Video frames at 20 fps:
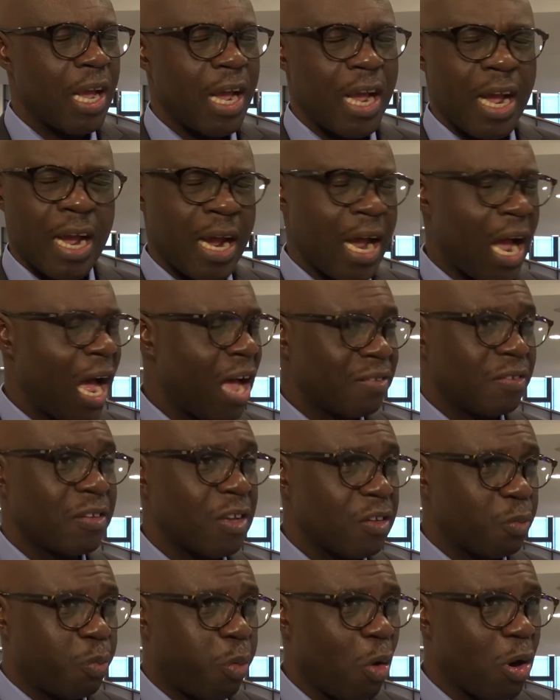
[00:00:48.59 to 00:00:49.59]
uh,
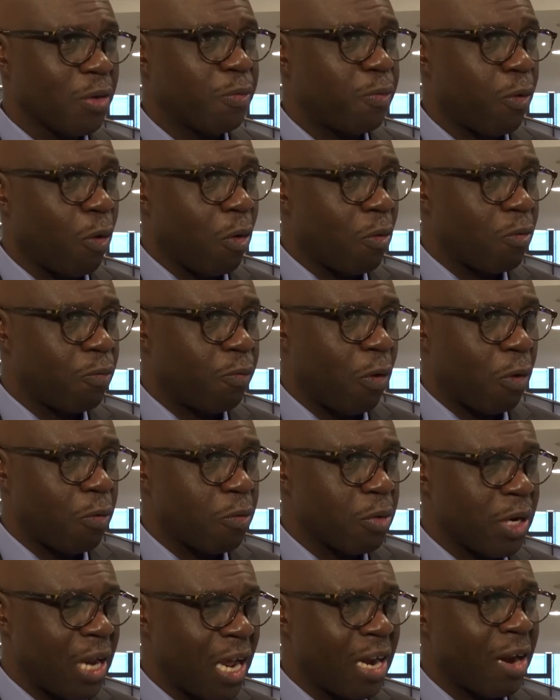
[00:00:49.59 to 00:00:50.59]
access point for, for
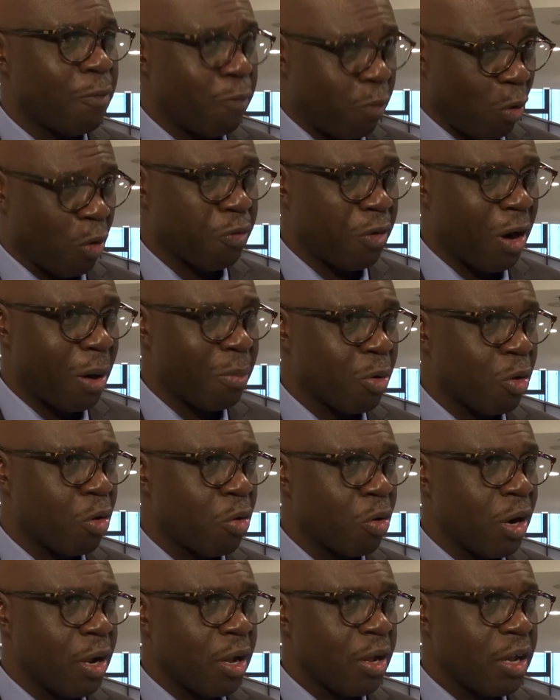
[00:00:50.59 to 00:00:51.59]
that are
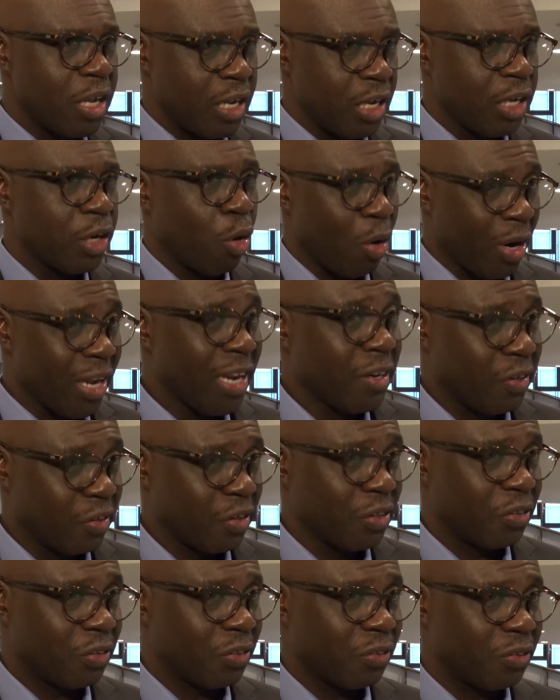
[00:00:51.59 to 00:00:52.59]
vulnerable, you know,
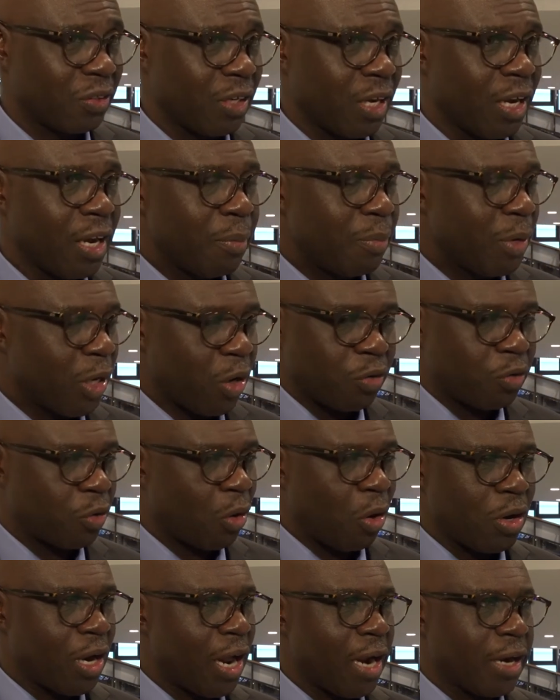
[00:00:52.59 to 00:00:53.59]
increases. Because
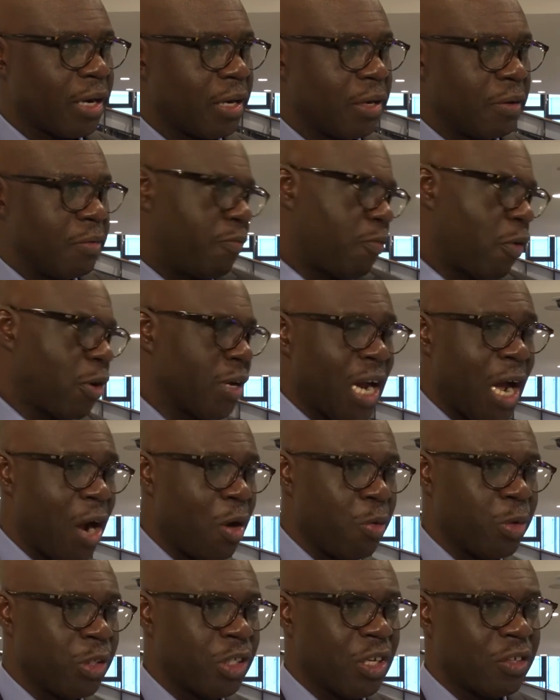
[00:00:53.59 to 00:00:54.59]
unlike for
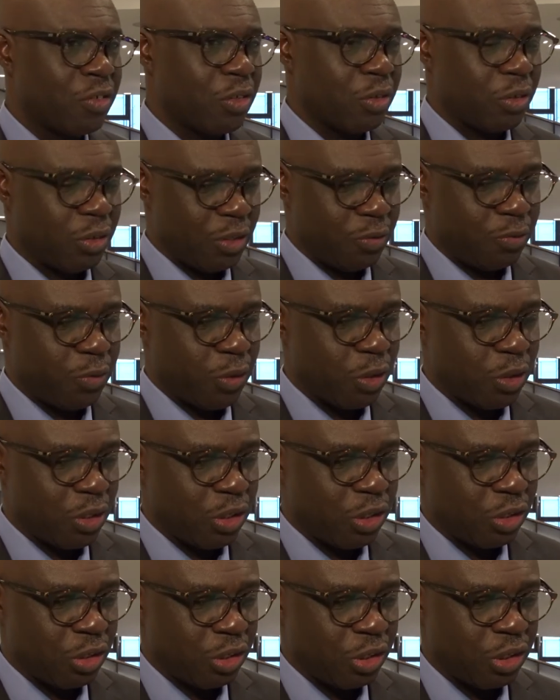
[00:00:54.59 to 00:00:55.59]
now, we just, if you,
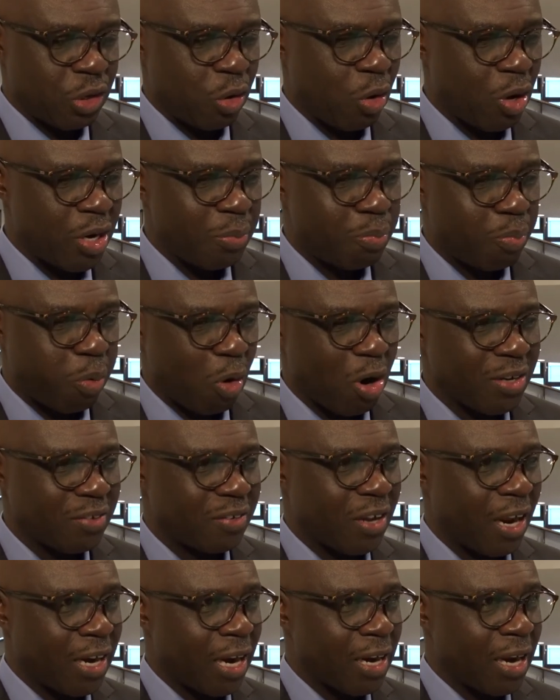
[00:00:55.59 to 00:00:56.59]
the only
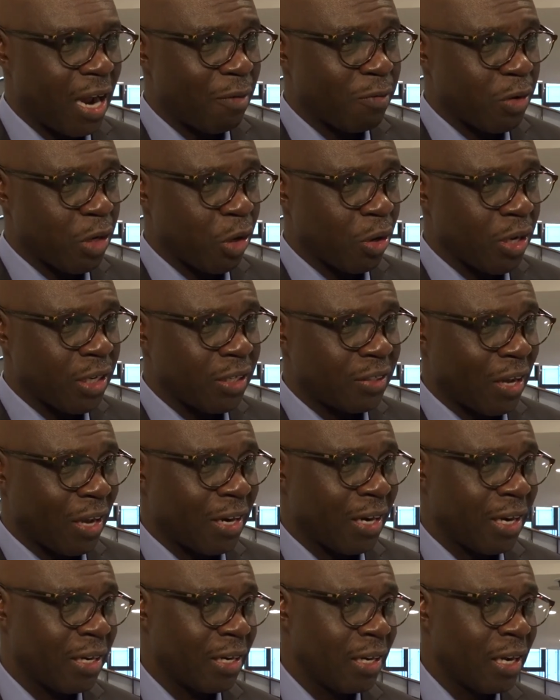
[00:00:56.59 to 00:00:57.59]
points are that having your
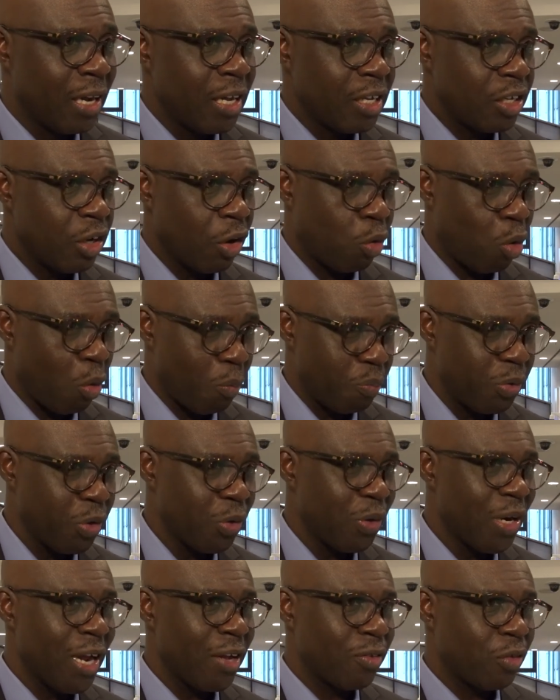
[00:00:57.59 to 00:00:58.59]
internet, your
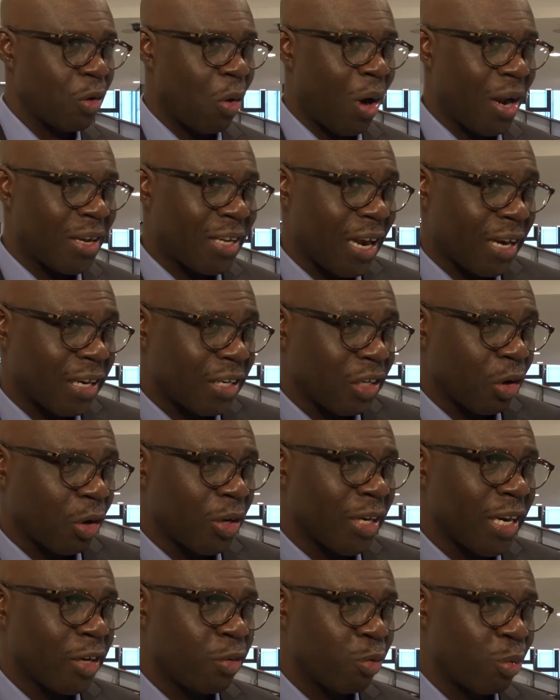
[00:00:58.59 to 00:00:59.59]
computers, or attacking your
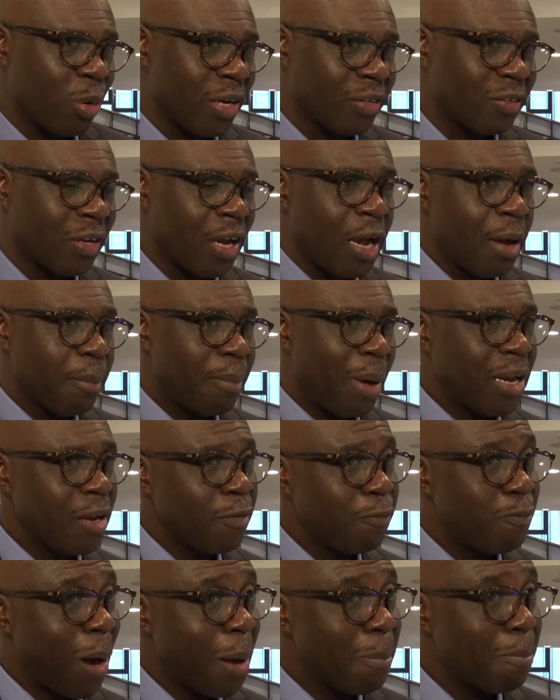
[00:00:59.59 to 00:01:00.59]
networks. But
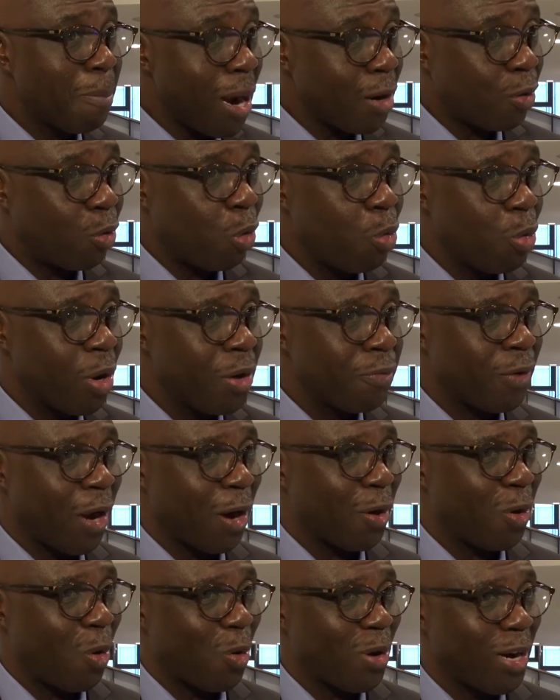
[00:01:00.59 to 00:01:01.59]
if my microwave
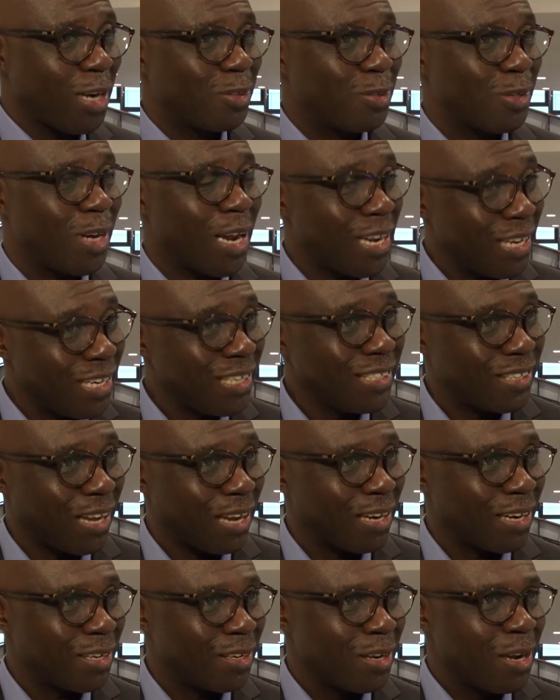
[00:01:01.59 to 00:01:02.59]
can connect to the
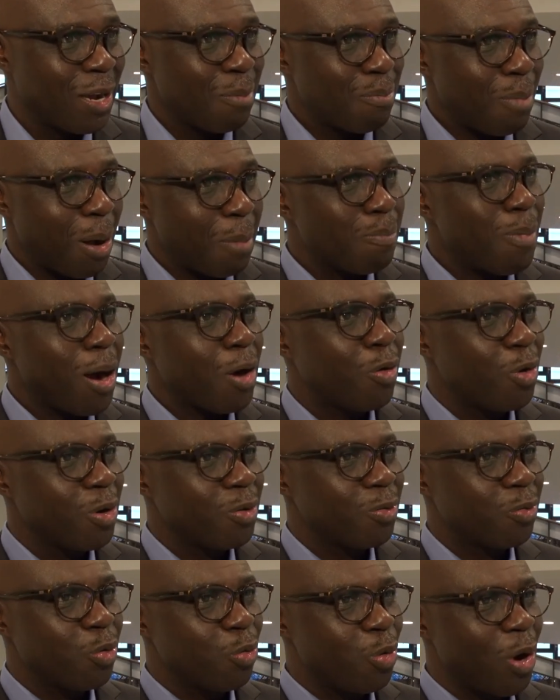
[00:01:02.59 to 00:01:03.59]
internet, my
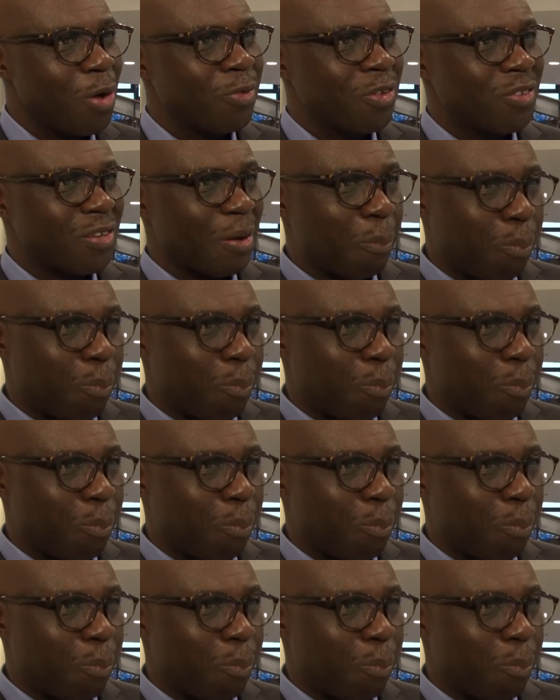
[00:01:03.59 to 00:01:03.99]
microwave is a